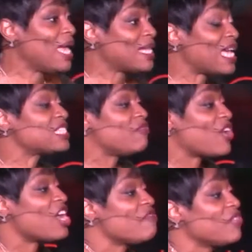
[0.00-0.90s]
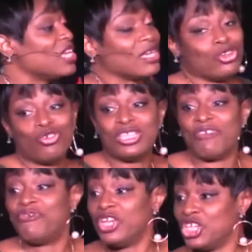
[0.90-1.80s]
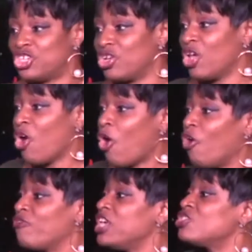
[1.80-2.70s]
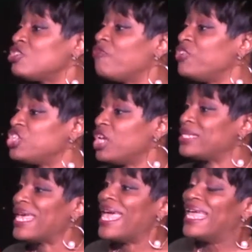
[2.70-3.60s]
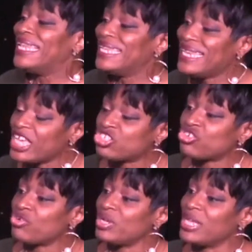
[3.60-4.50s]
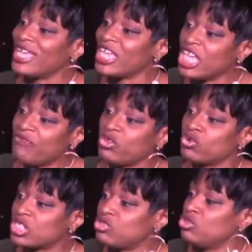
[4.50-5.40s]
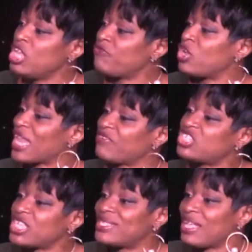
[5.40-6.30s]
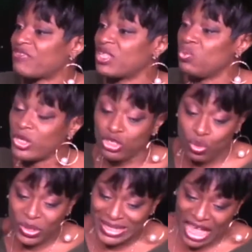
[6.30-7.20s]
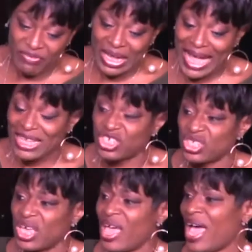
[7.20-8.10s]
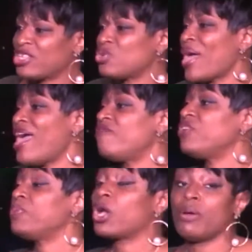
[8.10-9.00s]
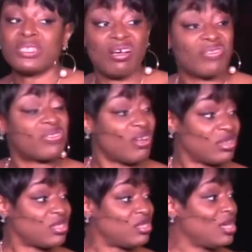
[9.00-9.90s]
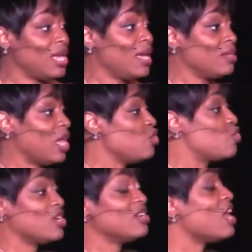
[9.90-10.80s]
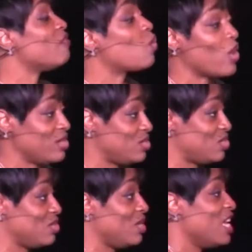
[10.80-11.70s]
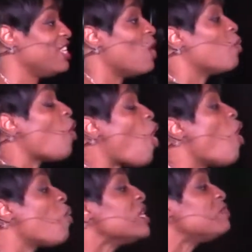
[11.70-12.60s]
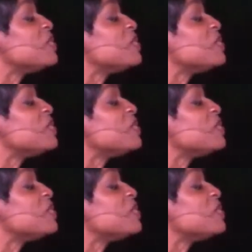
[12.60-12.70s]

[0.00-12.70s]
That's the very, definition of insufficient. Literally, if you live your life chasing after the wind, you will never catch it. And so envy becomes a thirst that you can never quench. There will always be